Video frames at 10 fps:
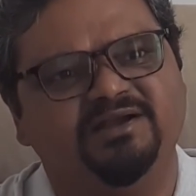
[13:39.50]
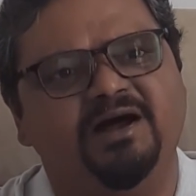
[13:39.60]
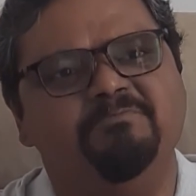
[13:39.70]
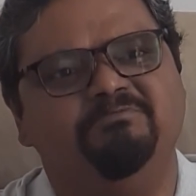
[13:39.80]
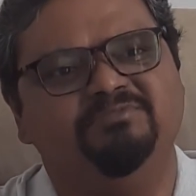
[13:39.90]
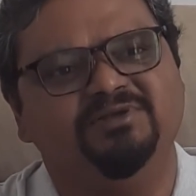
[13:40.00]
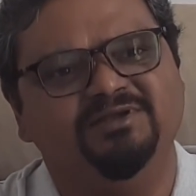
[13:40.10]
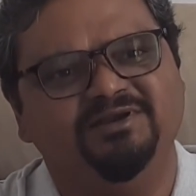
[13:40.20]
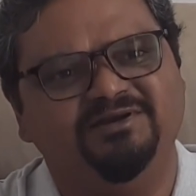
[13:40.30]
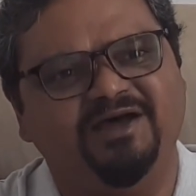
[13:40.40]
Come,
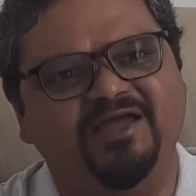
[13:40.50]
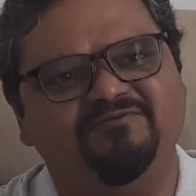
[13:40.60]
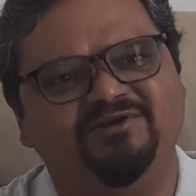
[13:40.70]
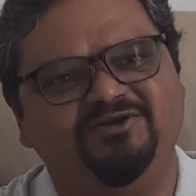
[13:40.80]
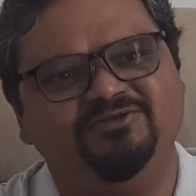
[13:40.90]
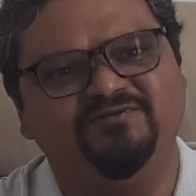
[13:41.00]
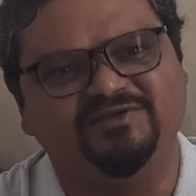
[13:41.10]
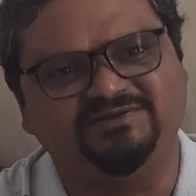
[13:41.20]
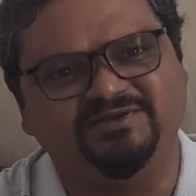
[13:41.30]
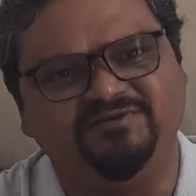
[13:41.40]
dive into the
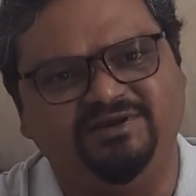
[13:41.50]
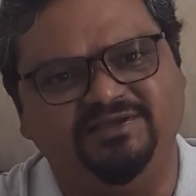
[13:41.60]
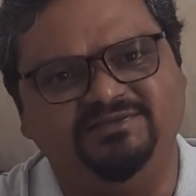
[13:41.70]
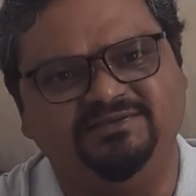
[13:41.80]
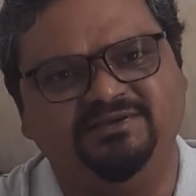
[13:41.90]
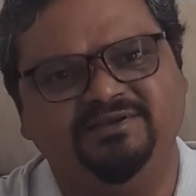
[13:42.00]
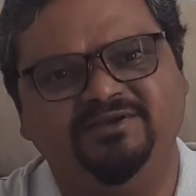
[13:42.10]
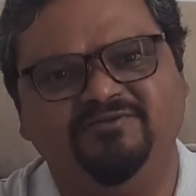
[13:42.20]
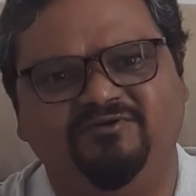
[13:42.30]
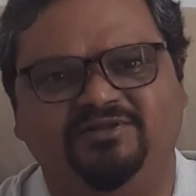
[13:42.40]
festivities,
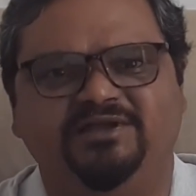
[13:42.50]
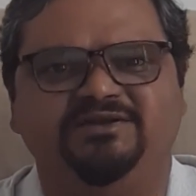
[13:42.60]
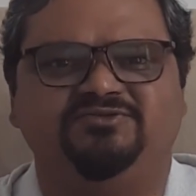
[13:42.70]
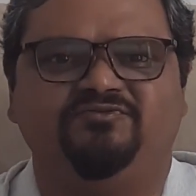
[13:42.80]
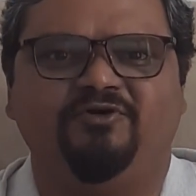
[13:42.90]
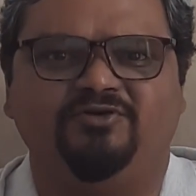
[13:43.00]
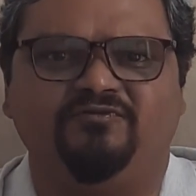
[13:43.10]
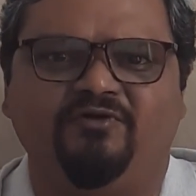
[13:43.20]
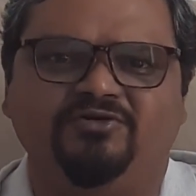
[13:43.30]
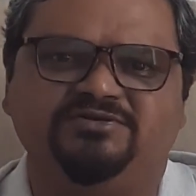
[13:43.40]
for that's
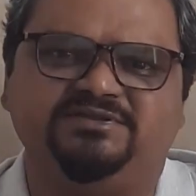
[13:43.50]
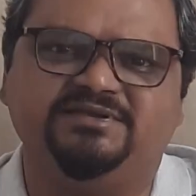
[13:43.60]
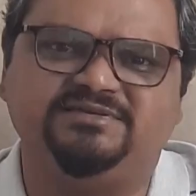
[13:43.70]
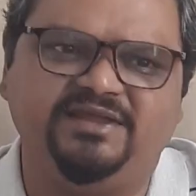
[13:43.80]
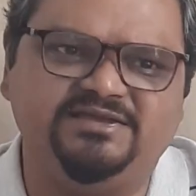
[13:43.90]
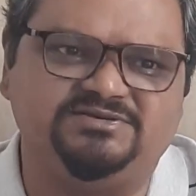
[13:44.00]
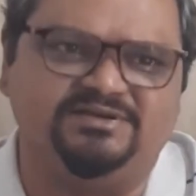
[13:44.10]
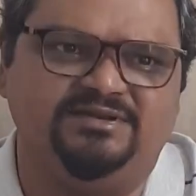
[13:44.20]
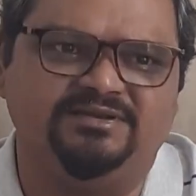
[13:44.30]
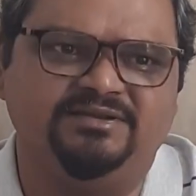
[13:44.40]
what wants this
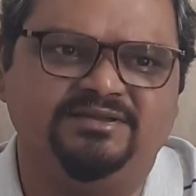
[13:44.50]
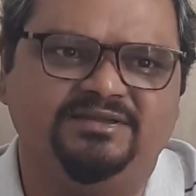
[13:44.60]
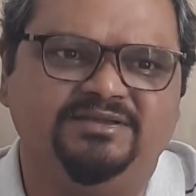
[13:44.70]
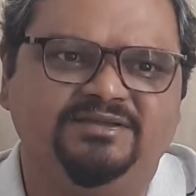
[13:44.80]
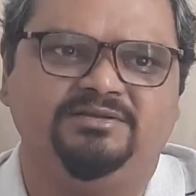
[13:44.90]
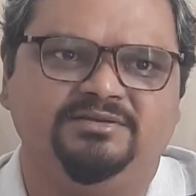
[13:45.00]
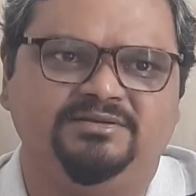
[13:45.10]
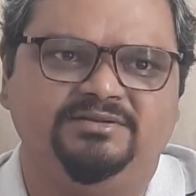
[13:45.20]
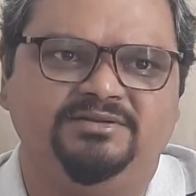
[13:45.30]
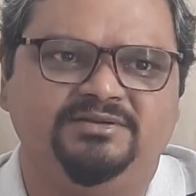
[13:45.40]
nation.
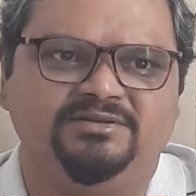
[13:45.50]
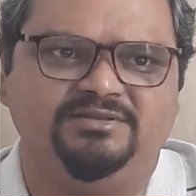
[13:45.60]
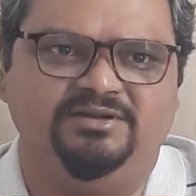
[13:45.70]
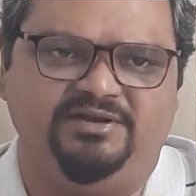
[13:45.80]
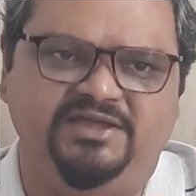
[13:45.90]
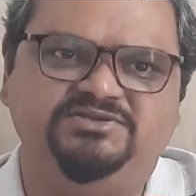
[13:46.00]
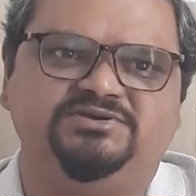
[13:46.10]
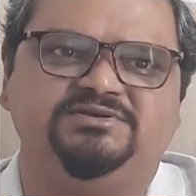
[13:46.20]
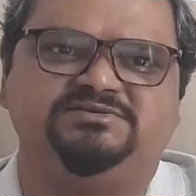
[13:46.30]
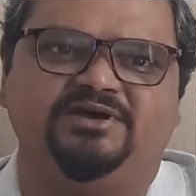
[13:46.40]
The
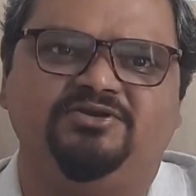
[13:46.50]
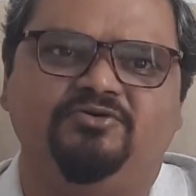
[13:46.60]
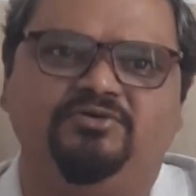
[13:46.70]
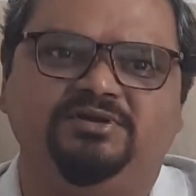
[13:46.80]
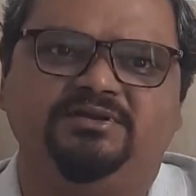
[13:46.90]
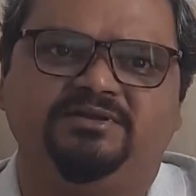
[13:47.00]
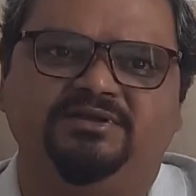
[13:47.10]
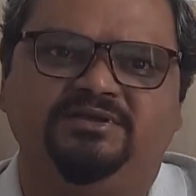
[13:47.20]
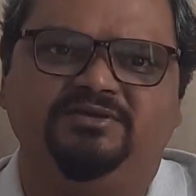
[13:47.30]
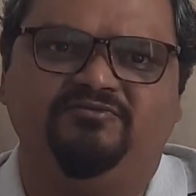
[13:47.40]
dangers are known,
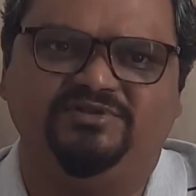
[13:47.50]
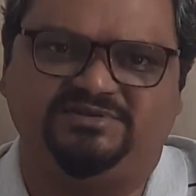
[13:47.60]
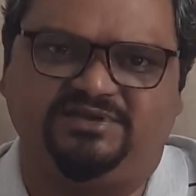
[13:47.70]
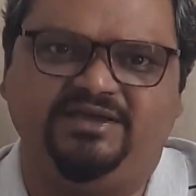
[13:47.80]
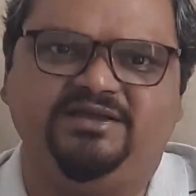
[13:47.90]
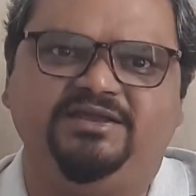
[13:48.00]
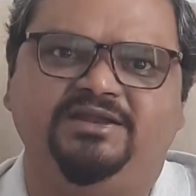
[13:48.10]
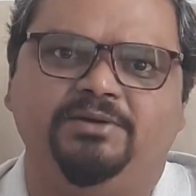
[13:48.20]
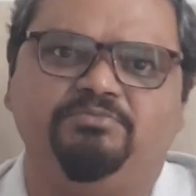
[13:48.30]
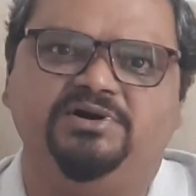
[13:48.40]
with scary
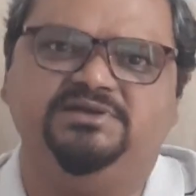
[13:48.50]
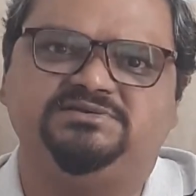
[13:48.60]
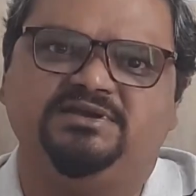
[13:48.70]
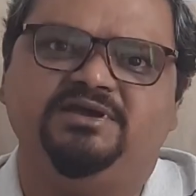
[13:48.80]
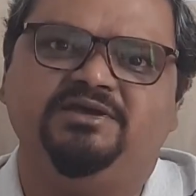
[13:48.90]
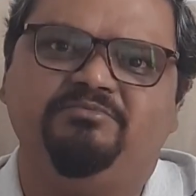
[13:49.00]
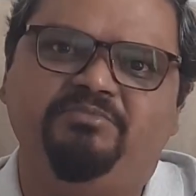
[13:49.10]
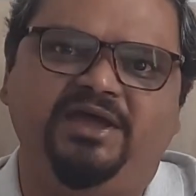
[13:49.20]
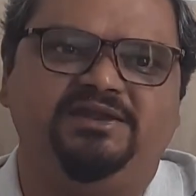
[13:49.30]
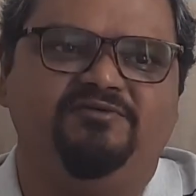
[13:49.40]
numbers
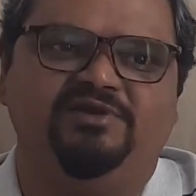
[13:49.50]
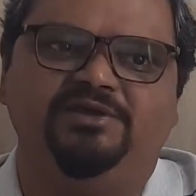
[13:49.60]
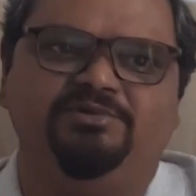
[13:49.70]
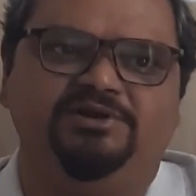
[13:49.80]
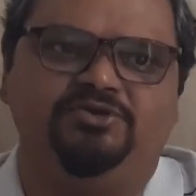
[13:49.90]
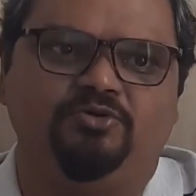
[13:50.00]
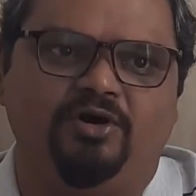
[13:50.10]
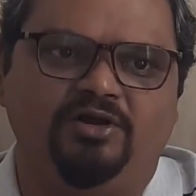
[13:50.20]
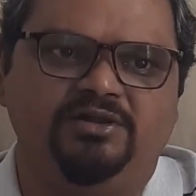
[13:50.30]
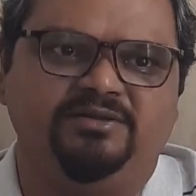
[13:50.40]
made available to
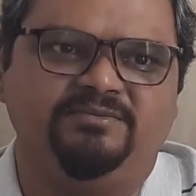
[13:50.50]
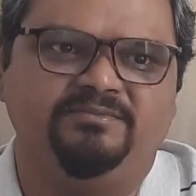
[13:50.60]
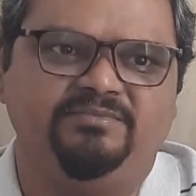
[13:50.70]
all.